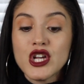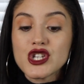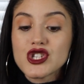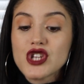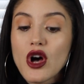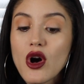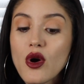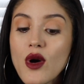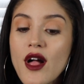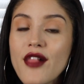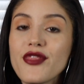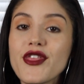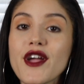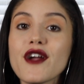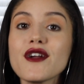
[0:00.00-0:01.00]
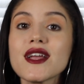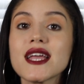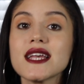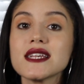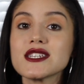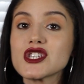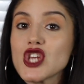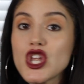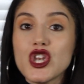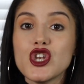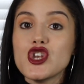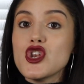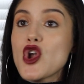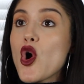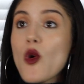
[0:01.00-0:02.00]
So there is
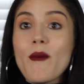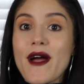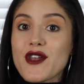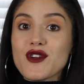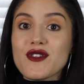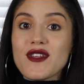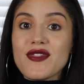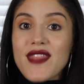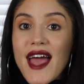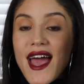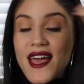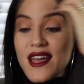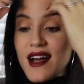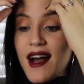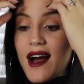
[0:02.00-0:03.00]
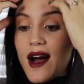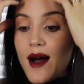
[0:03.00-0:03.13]
no better than that.